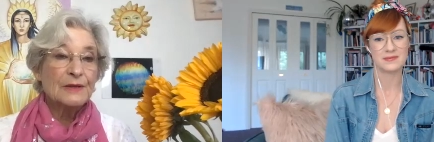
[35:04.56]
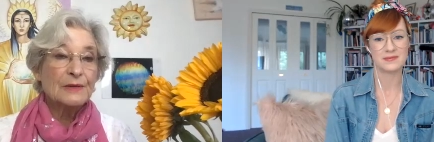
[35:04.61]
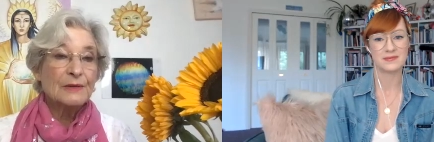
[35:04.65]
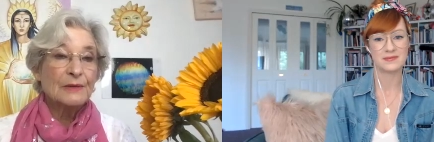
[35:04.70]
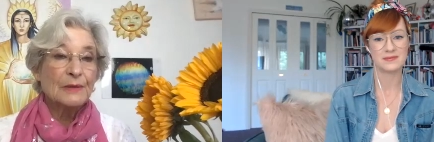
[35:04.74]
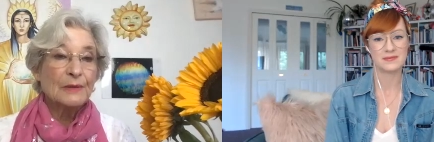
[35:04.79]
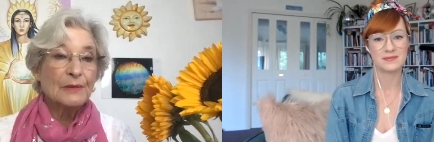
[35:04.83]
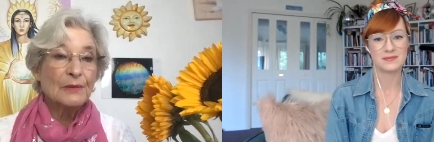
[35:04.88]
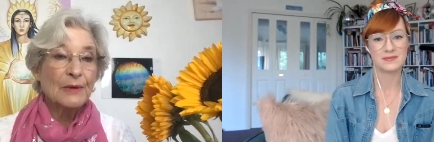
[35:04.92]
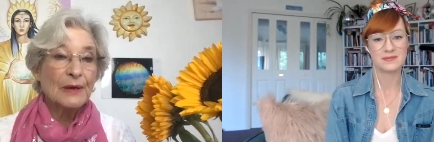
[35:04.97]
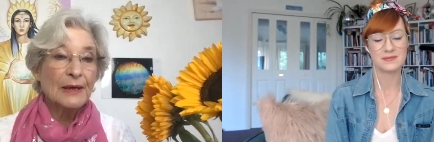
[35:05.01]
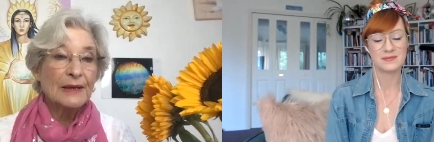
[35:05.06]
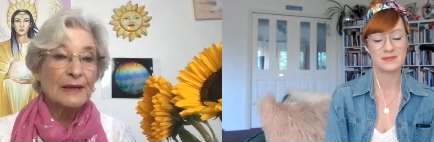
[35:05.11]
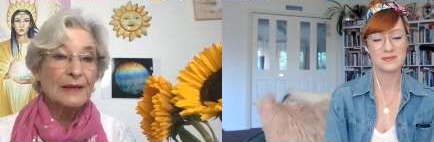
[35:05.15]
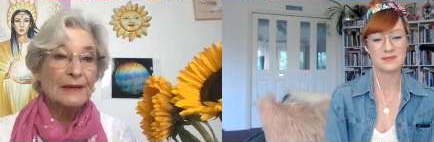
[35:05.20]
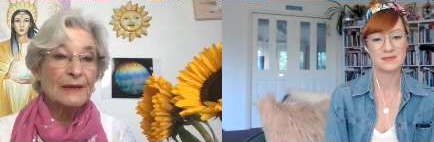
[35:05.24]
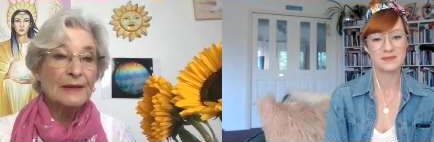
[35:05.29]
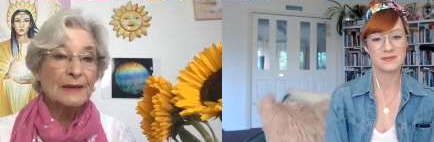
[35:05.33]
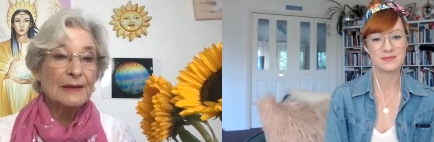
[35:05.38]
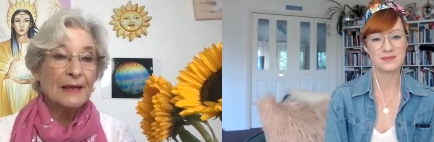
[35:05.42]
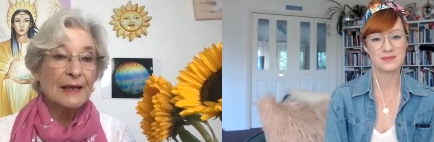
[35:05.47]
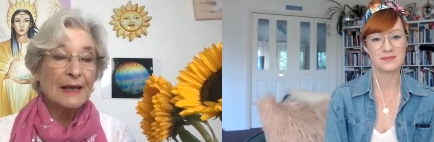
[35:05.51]
Speaker 1: to
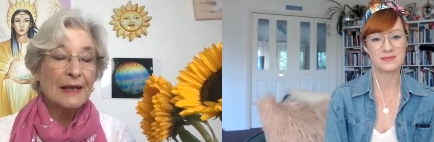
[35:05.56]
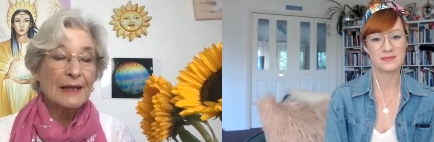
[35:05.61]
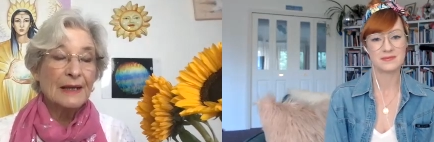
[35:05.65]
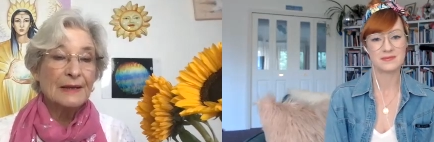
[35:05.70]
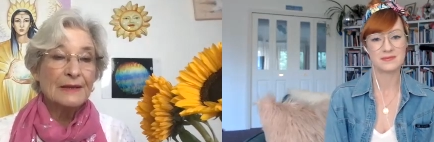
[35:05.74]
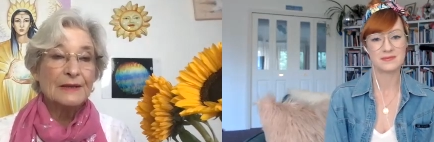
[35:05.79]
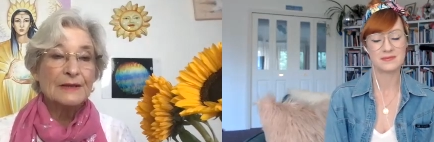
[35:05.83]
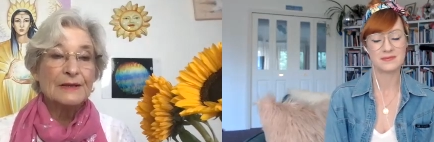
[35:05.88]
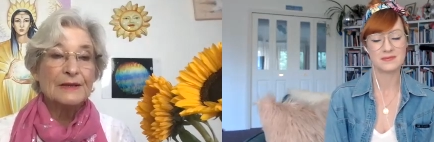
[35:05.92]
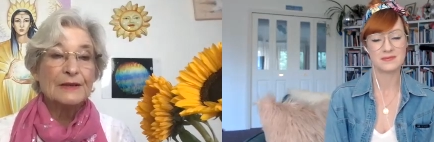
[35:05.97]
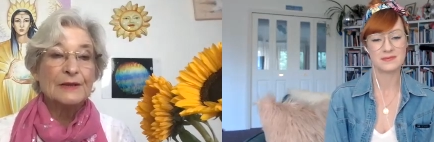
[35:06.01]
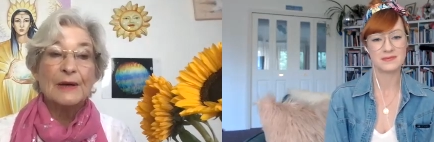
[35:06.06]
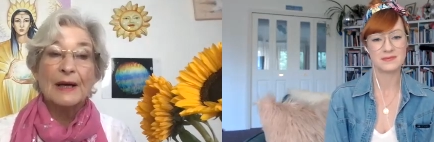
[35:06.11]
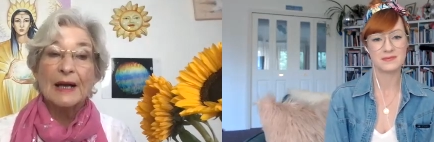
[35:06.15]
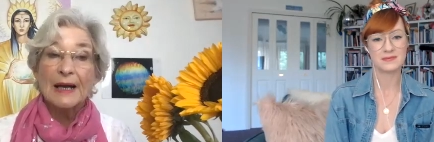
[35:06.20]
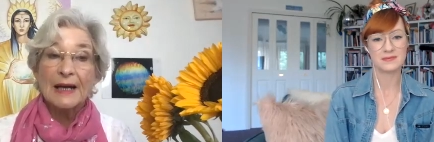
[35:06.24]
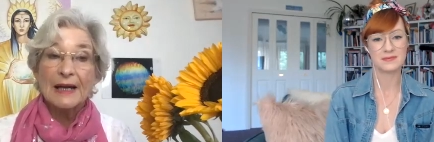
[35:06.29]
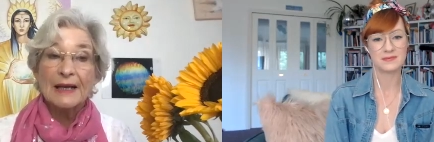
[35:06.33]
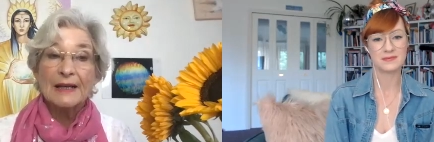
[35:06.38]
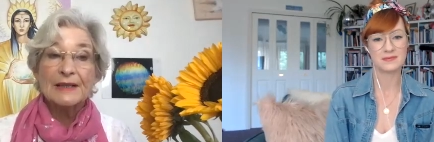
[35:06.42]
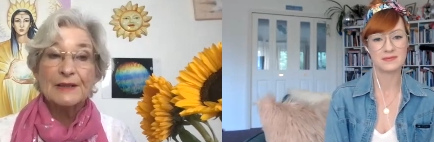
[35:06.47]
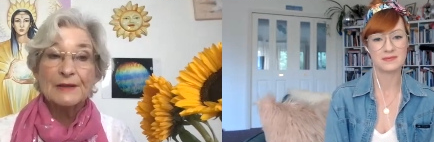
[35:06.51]
awaken and to
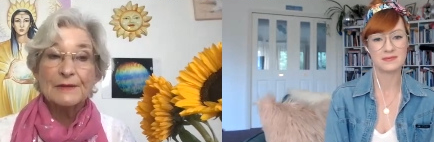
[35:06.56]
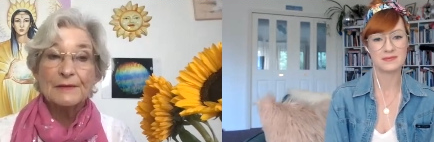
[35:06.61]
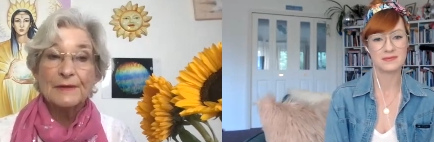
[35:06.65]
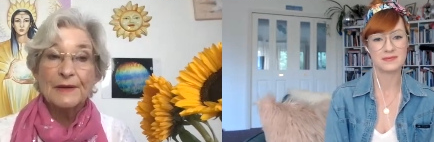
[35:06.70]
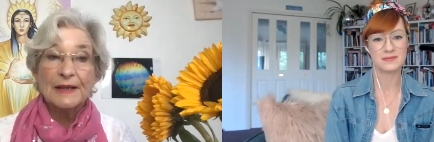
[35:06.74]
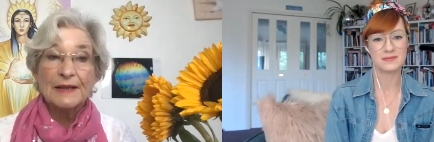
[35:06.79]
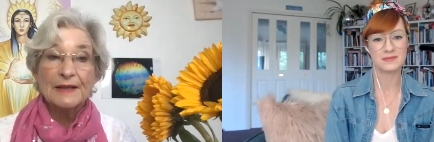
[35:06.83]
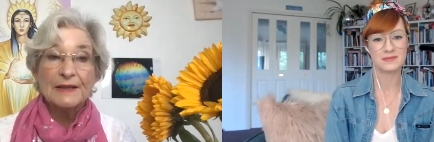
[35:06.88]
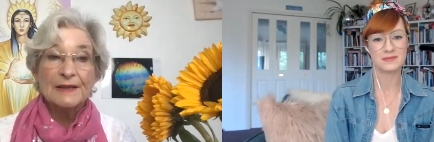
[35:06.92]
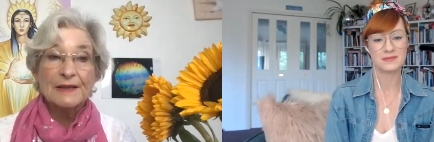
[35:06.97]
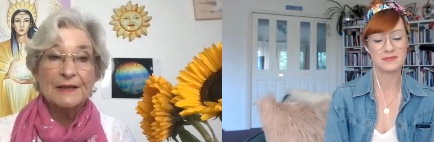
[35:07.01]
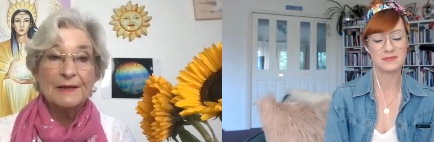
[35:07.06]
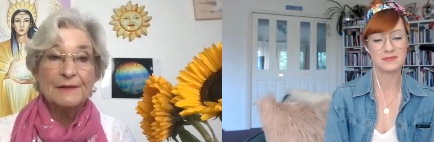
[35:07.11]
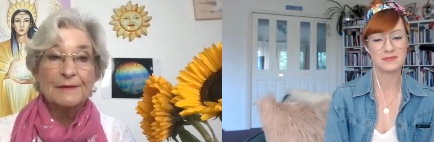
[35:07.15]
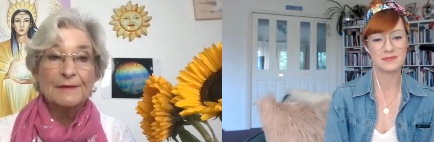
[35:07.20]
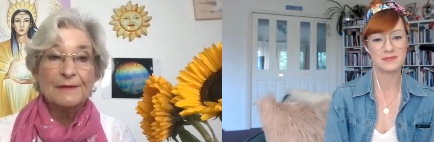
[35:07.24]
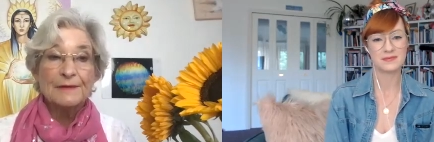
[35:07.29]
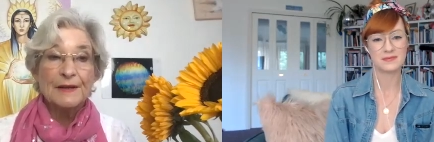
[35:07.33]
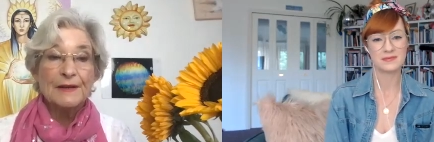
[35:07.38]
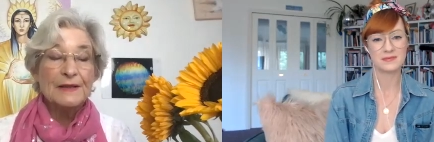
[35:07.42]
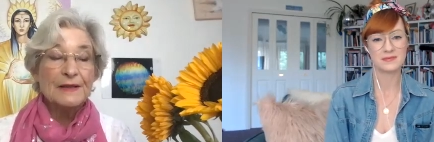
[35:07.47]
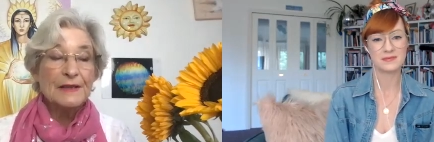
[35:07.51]
activate the
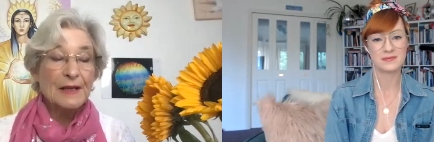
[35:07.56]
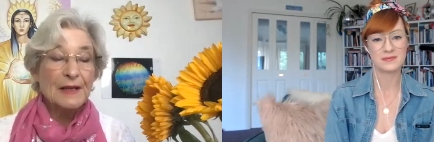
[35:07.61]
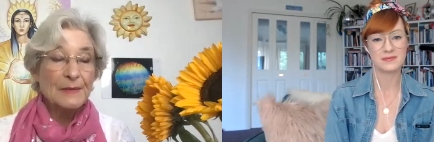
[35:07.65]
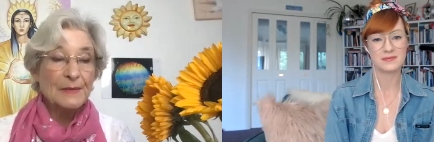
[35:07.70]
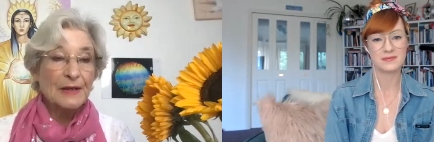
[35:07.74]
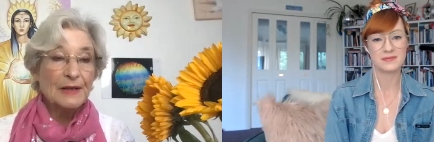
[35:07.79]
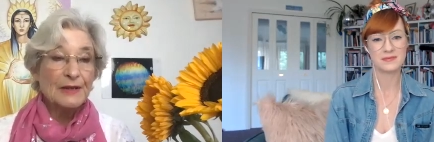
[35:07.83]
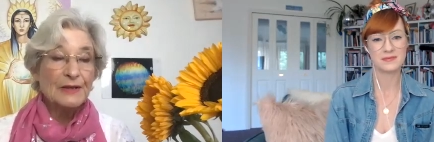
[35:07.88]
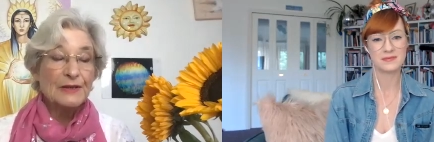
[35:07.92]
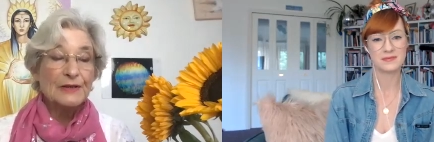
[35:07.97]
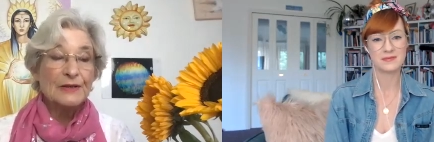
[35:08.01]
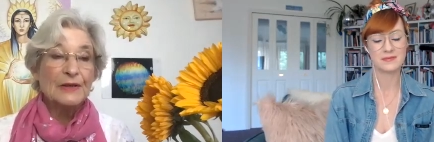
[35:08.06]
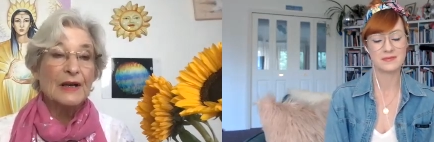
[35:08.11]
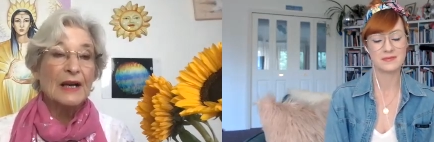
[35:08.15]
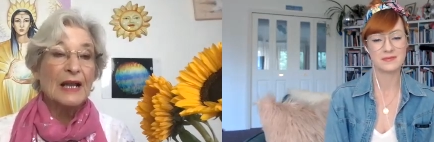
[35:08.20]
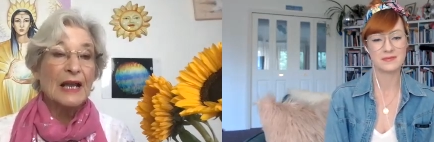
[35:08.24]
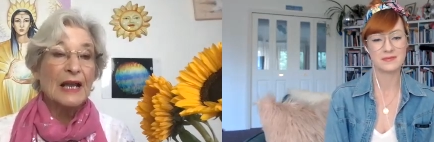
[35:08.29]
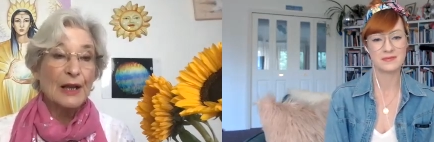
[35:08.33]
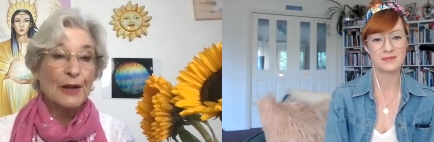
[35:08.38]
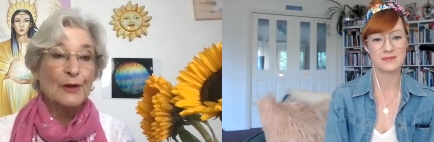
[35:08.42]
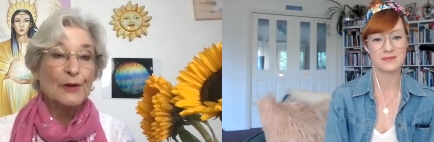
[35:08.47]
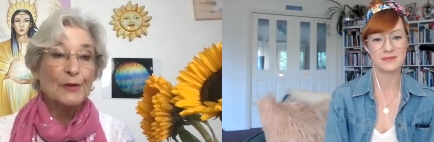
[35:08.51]
fifth dimensional
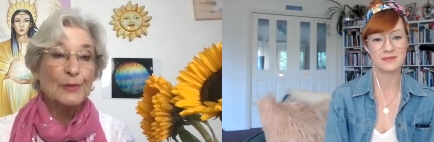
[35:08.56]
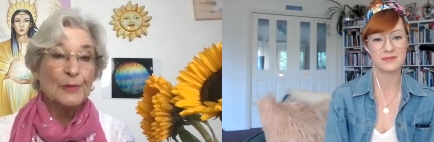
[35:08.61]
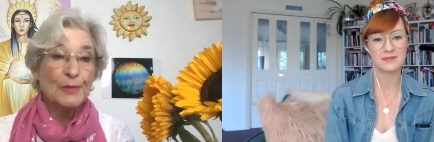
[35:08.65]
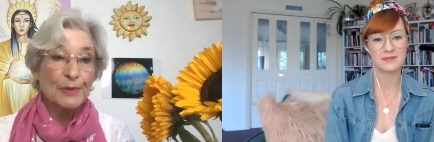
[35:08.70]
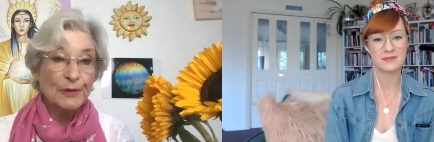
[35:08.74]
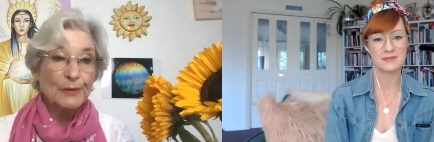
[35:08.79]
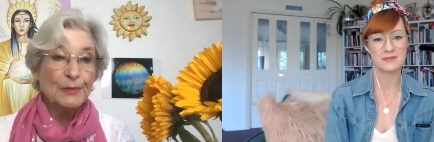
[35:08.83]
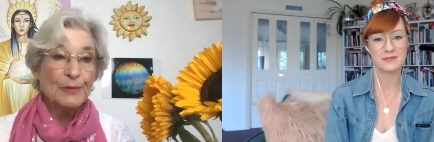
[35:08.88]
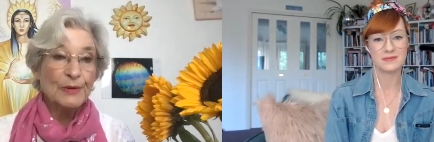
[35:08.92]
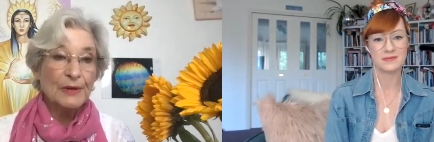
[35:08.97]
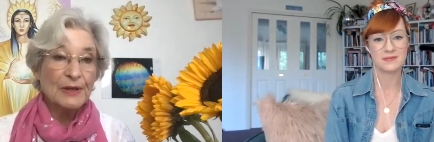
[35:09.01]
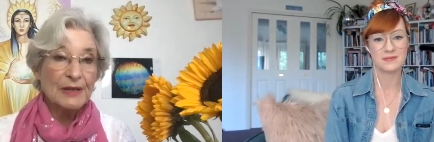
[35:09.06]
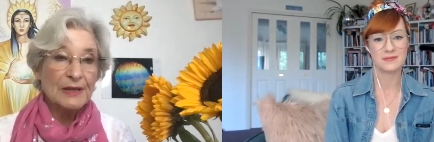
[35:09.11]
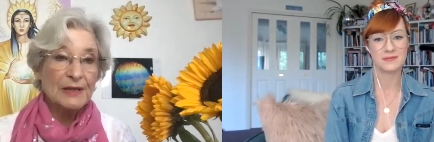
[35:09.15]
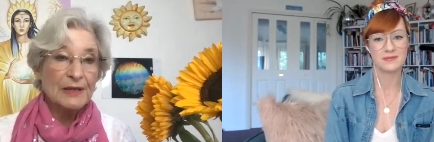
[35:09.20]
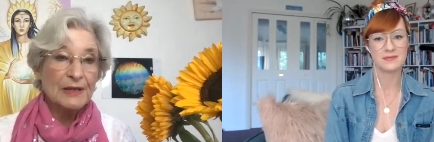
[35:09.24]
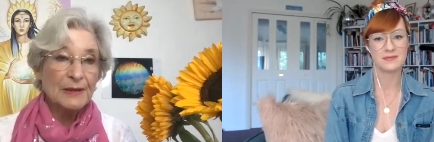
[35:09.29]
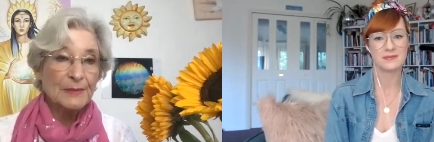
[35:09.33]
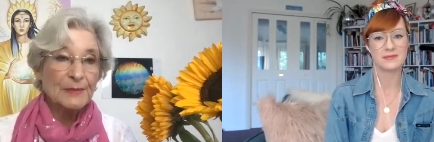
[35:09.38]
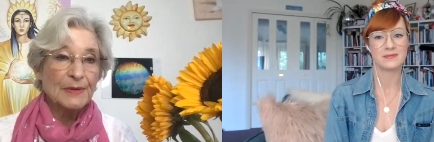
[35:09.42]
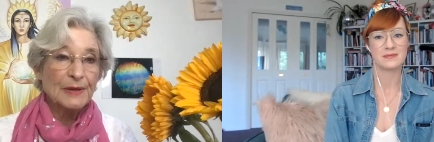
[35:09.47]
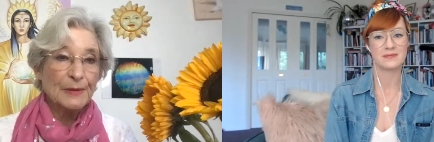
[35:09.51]
health blueprint
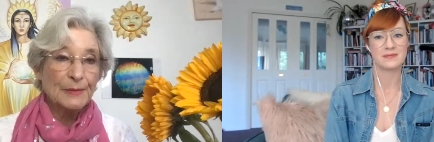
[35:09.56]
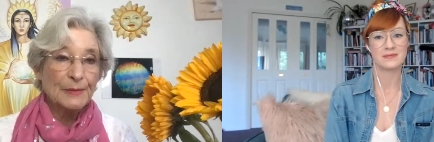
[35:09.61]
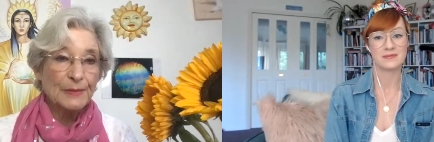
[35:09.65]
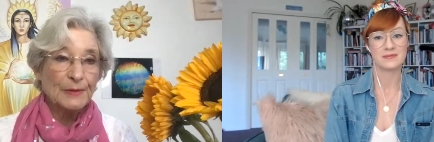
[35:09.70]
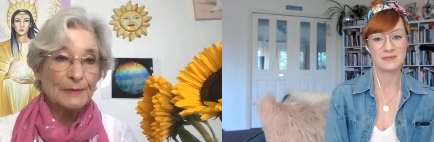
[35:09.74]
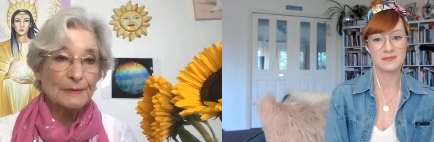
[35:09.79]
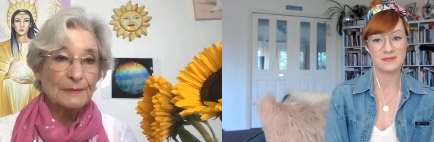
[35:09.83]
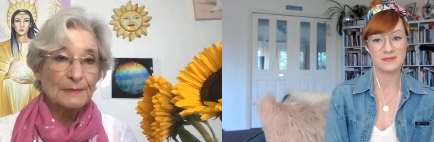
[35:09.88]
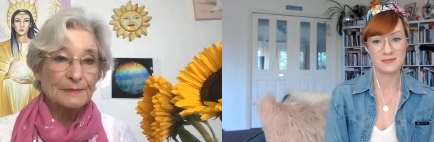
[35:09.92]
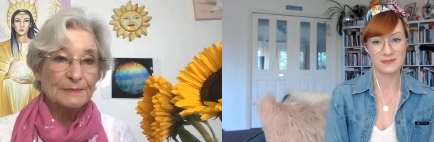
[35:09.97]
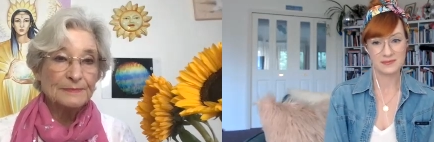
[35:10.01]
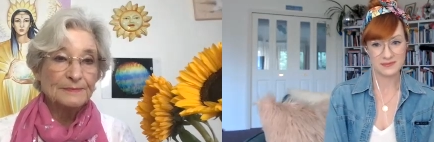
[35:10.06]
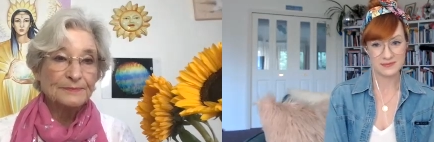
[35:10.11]
in people.